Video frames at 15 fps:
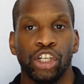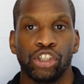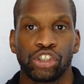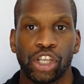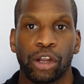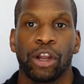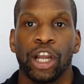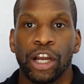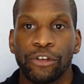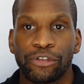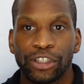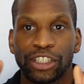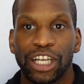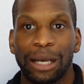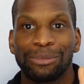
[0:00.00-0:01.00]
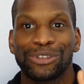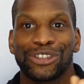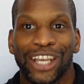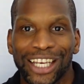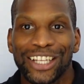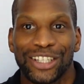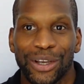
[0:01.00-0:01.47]
So 3 times
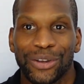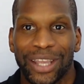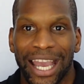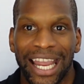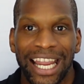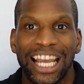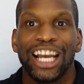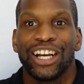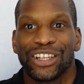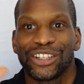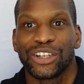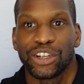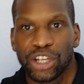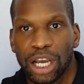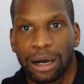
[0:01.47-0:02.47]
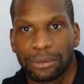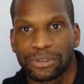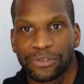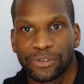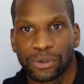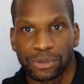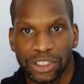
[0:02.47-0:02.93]
10 is okay. You can go up
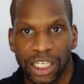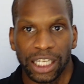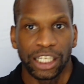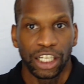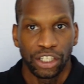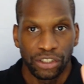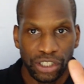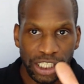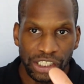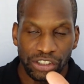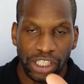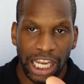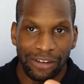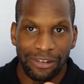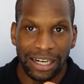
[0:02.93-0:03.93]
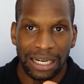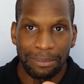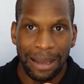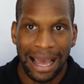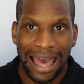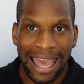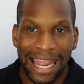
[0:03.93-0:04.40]
to 14. You can stay around
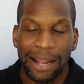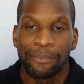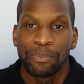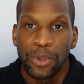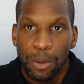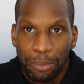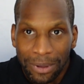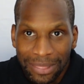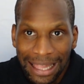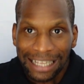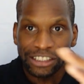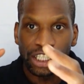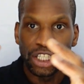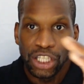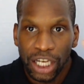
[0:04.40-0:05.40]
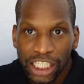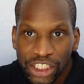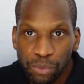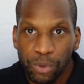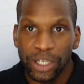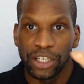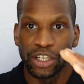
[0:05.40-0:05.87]
about 8. But that's a nice
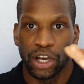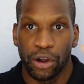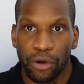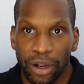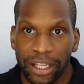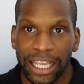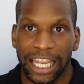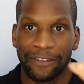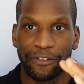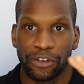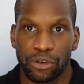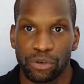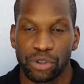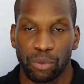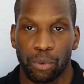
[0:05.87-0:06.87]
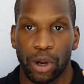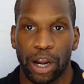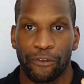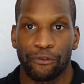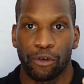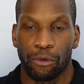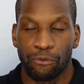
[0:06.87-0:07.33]
window, okay, for you to
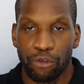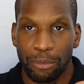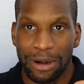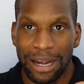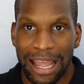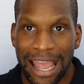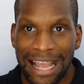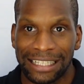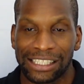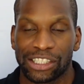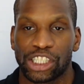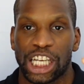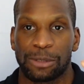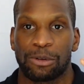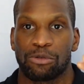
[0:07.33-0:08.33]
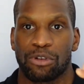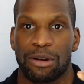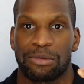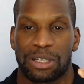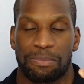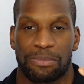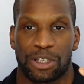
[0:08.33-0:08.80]
work from an exercise
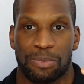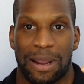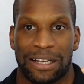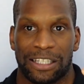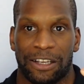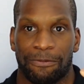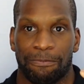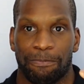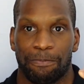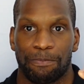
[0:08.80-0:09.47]
prescription perspective.